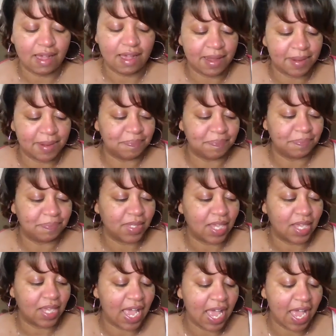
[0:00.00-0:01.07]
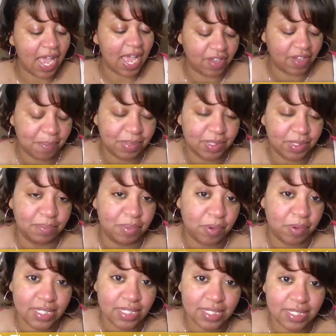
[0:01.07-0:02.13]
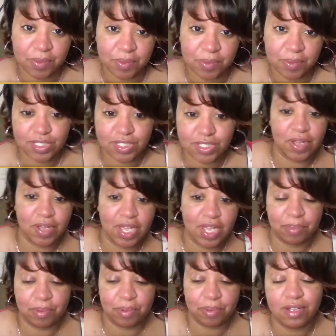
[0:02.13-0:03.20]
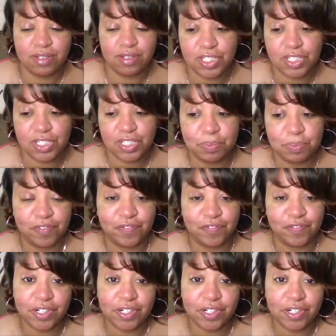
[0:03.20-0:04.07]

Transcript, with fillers: Um, I have a couple of points that I want to go ahead and point out to you. But